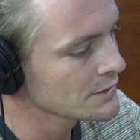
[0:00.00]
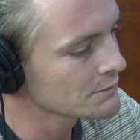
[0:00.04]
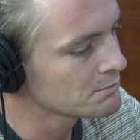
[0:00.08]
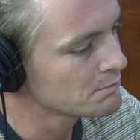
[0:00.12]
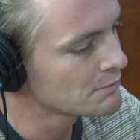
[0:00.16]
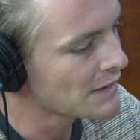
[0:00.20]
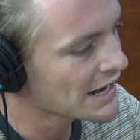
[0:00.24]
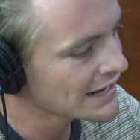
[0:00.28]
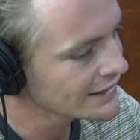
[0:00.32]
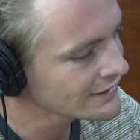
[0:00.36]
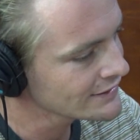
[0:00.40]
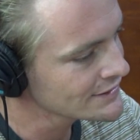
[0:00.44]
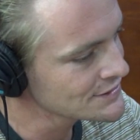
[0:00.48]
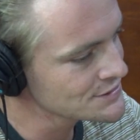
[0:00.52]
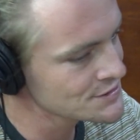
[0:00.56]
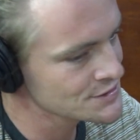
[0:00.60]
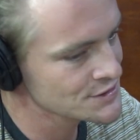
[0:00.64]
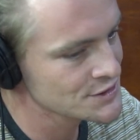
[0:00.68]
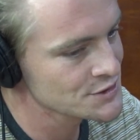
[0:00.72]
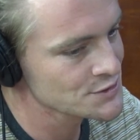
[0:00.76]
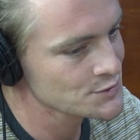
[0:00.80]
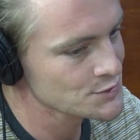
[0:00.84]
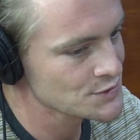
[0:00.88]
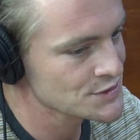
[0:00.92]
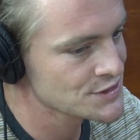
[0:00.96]
Mainly just
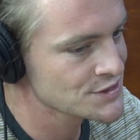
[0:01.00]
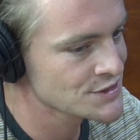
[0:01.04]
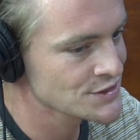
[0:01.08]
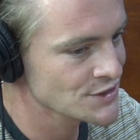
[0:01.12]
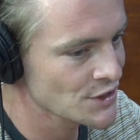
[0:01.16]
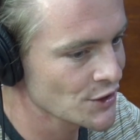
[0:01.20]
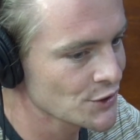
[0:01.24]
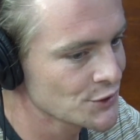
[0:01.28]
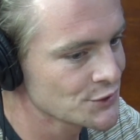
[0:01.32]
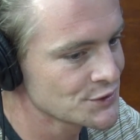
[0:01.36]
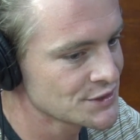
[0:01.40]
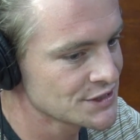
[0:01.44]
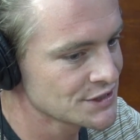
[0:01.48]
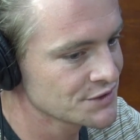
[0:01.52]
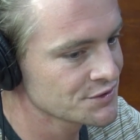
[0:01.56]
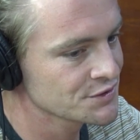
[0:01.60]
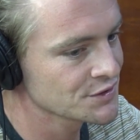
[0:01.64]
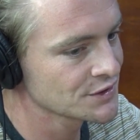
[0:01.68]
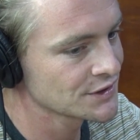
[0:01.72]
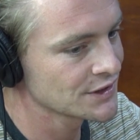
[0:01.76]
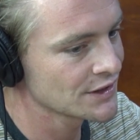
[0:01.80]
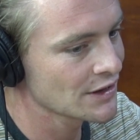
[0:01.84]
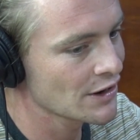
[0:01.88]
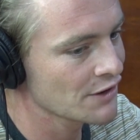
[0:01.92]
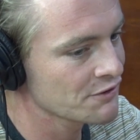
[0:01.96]
because it was so
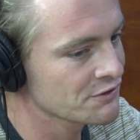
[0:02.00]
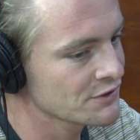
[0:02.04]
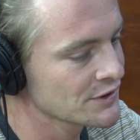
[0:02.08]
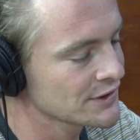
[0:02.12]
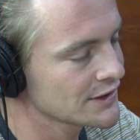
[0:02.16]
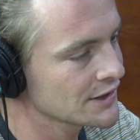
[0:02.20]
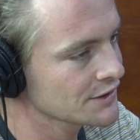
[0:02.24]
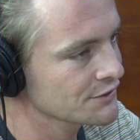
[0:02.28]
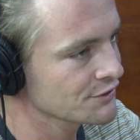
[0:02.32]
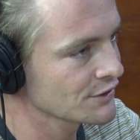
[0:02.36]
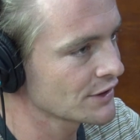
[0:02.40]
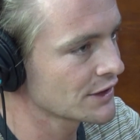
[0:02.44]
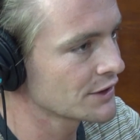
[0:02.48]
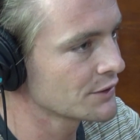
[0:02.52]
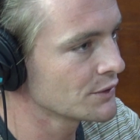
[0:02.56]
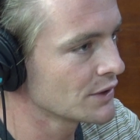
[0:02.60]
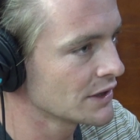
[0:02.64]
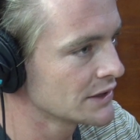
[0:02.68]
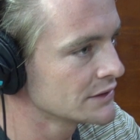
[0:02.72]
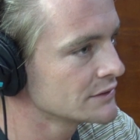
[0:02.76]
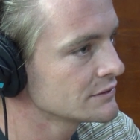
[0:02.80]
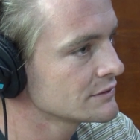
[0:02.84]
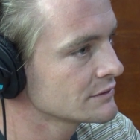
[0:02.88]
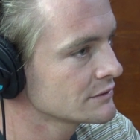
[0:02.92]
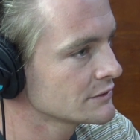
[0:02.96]
different. And I feel like for
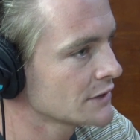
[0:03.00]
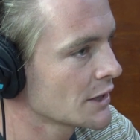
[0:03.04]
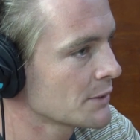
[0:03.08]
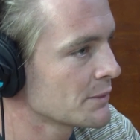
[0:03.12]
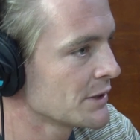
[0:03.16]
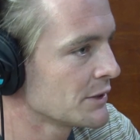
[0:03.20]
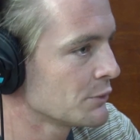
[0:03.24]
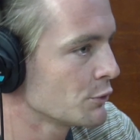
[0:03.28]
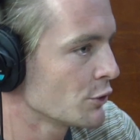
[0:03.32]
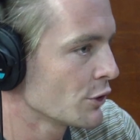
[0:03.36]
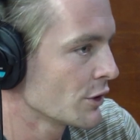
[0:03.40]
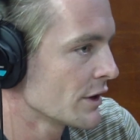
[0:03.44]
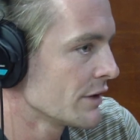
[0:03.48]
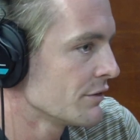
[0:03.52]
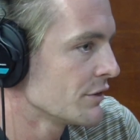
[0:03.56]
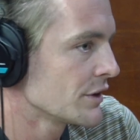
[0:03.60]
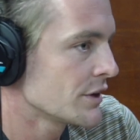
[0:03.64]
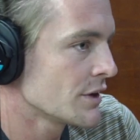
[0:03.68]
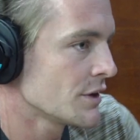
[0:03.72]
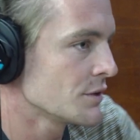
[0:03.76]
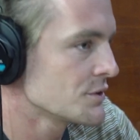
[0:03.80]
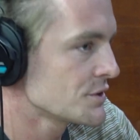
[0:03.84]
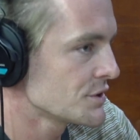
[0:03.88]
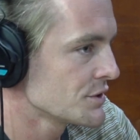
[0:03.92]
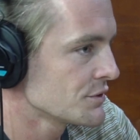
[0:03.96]
anyone, I mean, whatever
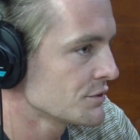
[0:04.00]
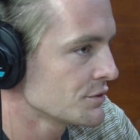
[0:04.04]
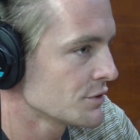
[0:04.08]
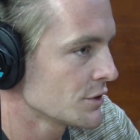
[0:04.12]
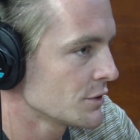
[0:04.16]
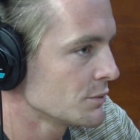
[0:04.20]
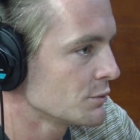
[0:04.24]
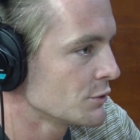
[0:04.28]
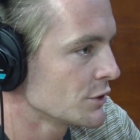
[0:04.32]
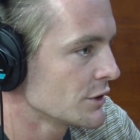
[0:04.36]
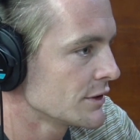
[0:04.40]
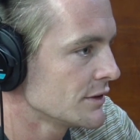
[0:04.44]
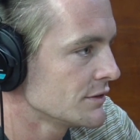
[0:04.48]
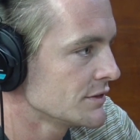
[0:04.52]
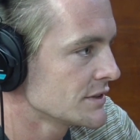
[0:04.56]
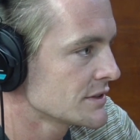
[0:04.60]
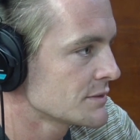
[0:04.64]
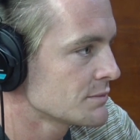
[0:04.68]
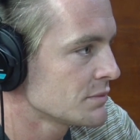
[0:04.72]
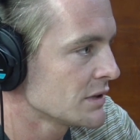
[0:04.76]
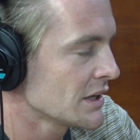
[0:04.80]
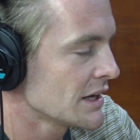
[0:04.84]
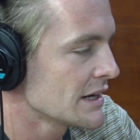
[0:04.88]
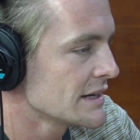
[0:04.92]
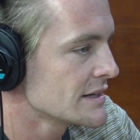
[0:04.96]
culture you're from, whatever
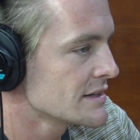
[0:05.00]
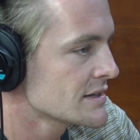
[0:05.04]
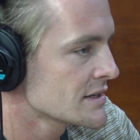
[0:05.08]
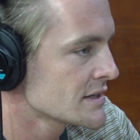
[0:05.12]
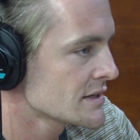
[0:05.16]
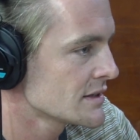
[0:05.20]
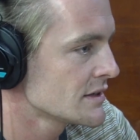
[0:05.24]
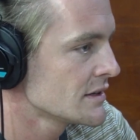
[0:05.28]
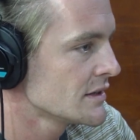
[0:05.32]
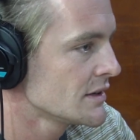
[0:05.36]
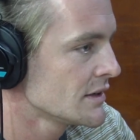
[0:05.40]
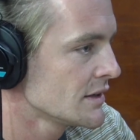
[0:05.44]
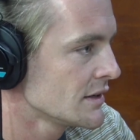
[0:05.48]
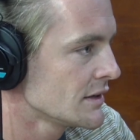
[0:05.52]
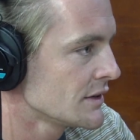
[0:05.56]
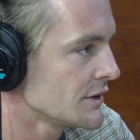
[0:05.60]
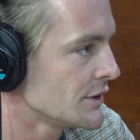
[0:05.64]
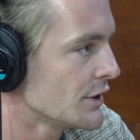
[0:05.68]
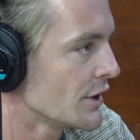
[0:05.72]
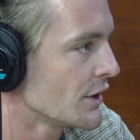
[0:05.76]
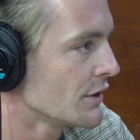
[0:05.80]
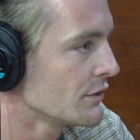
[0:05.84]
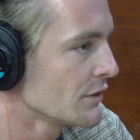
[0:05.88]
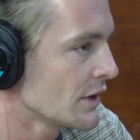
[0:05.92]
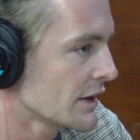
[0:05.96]
place,
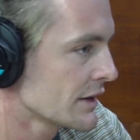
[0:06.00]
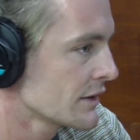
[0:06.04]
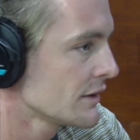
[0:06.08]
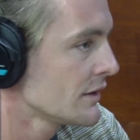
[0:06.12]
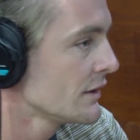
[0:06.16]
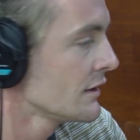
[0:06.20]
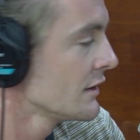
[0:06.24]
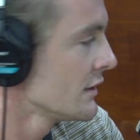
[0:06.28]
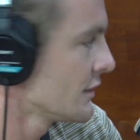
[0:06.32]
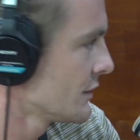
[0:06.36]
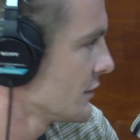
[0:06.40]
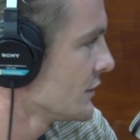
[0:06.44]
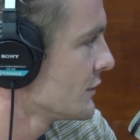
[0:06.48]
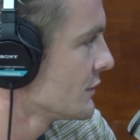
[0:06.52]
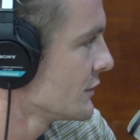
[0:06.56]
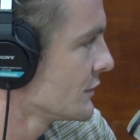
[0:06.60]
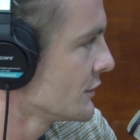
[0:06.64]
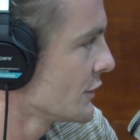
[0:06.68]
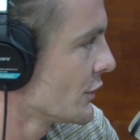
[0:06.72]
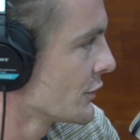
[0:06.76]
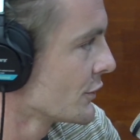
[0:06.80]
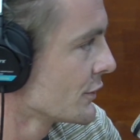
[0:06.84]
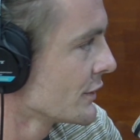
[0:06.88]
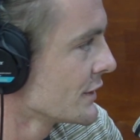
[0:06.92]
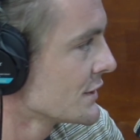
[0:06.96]
like
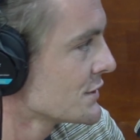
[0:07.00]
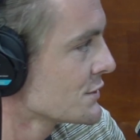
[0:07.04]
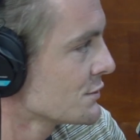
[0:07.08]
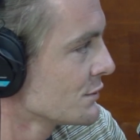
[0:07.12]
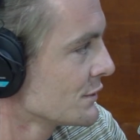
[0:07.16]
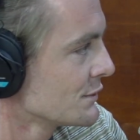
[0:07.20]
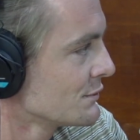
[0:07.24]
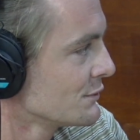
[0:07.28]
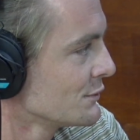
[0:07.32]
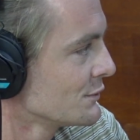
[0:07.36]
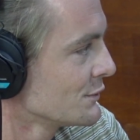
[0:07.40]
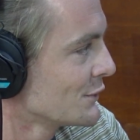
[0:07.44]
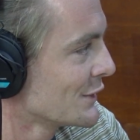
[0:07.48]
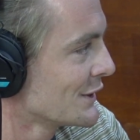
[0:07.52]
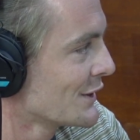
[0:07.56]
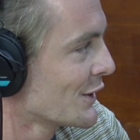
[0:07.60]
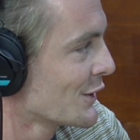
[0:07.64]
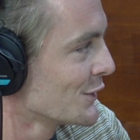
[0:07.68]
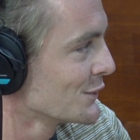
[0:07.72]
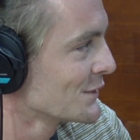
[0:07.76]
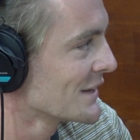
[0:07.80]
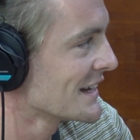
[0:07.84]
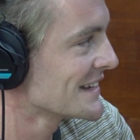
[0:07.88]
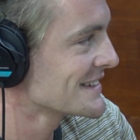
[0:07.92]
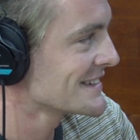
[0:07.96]
Longreach, we
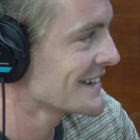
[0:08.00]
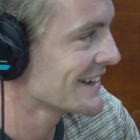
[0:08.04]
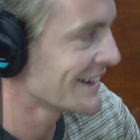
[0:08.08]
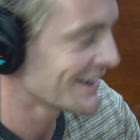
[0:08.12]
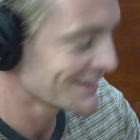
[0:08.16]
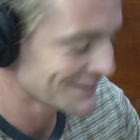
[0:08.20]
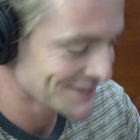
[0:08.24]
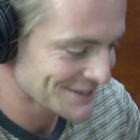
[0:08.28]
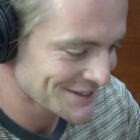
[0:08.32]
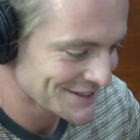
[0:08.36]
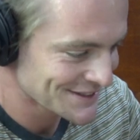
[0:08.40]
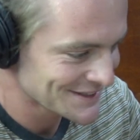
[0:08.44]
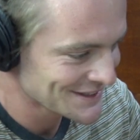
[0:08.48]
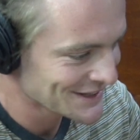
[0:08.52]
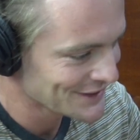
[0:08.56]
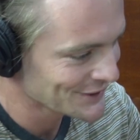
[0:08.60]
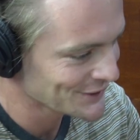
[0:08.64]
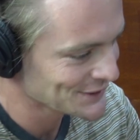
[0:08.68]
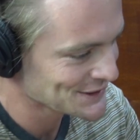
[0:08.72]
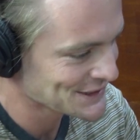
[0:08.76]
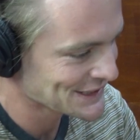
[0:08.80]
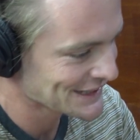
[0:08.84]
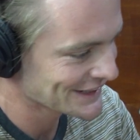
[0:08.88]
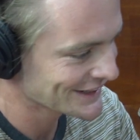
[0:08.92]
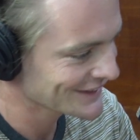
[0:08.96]
hold that town near
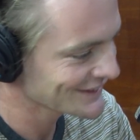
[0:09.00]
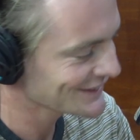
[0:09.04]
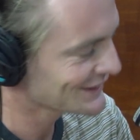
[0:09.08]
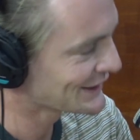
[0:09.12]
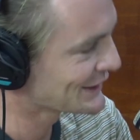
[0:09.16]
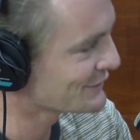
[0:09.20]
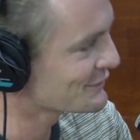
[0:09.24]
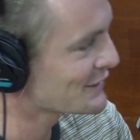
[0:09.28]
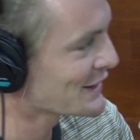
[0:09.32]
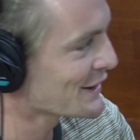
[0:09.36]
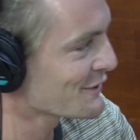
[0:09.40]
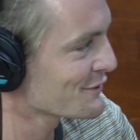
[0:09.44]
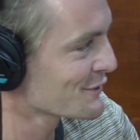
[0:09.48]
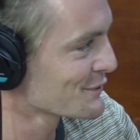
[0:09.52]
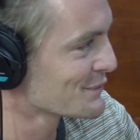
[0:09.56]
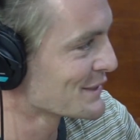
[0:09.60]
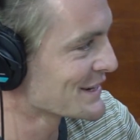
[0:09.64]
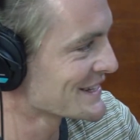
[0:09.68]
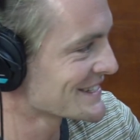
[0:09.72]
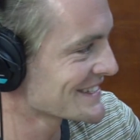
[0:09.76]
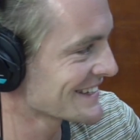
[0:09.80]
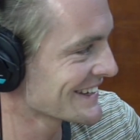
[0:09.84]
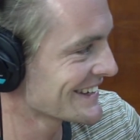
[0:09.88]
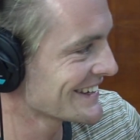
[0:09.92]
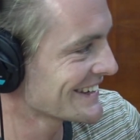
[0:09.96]
and dear. Lived there for a bit
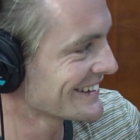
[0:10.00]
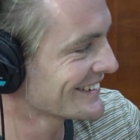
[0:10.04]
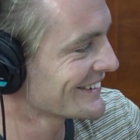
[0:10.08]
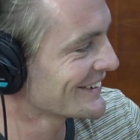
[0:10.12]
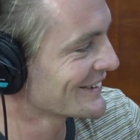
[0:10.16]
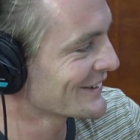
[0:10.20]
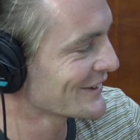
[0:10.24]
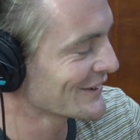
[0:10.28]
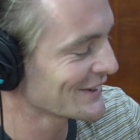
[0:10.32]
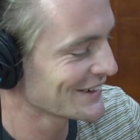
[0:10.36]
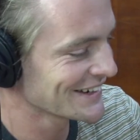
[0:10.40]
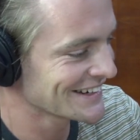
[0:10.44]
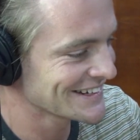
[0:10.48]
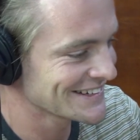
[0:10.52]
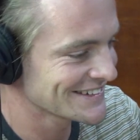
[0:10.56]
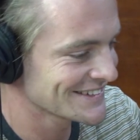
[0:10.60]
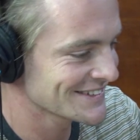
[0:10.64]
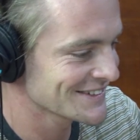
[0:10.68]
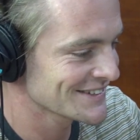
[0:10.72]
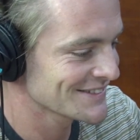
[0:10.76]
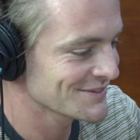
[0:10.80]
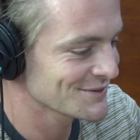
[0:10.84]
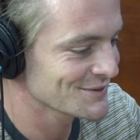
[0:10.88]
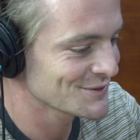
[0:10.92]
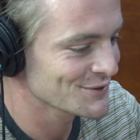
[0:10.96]
as a kid. I know
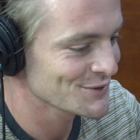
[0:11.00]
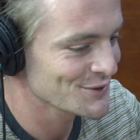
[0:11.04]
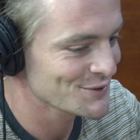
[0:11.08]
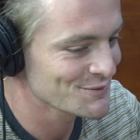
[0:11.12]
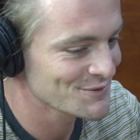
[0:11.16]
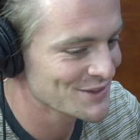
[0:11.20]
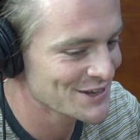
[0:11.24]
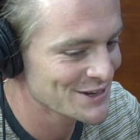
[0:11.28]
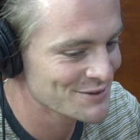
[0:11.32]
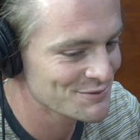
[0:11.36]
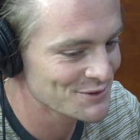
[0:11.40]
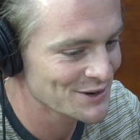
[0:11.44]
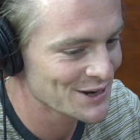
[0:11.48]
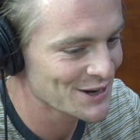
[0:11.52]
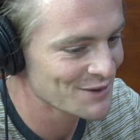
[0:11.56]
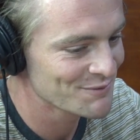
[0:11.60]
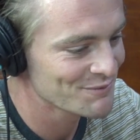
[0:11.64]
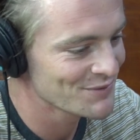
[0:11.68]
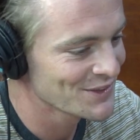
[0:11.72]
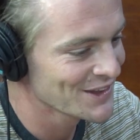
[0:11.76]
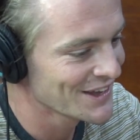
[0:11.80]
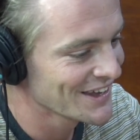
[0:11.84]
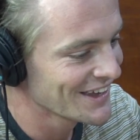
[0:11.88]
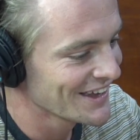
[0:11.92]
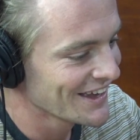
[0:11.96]
Eddie's from there,
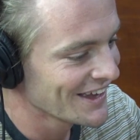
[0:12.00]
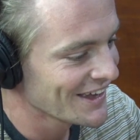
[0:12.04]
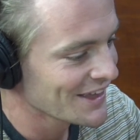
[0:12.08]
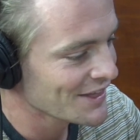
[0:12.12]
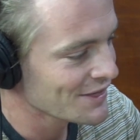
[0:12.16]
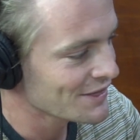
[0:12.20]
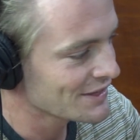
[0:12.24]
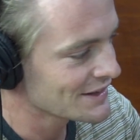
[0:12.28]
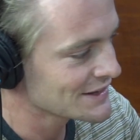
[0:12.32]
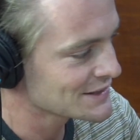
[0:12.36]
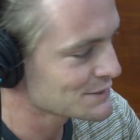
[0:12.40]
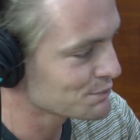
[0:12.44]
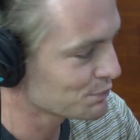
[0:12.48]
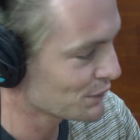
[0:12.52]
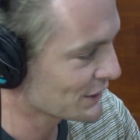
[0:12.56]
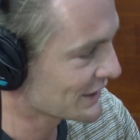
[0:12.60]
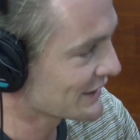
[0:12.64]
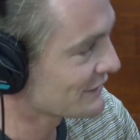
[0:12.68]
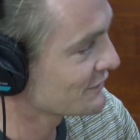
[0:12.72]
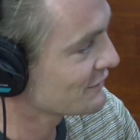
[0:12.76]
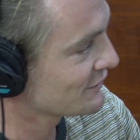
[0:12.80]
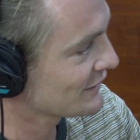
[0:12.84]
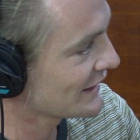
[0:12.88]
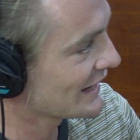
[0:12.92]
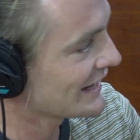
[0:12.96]
but it's
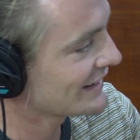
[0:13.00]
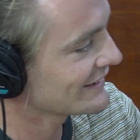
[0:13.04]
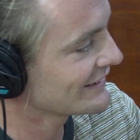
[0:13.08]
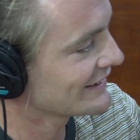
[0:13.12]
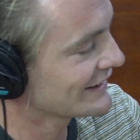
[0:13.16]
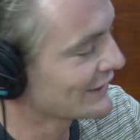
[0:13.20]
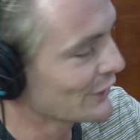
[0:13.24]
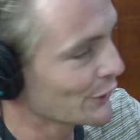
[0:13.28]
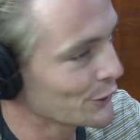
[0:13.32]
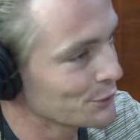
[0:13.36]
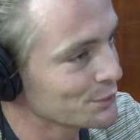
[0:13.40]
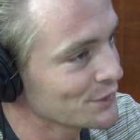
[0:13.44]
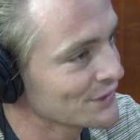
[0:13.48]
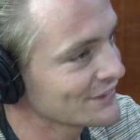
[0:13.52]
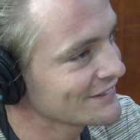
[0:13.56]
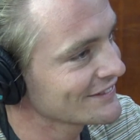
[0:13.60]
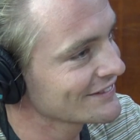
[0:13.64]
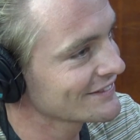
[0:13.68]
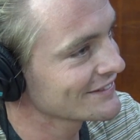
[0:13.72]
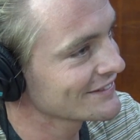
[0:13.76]
bloody flat and open.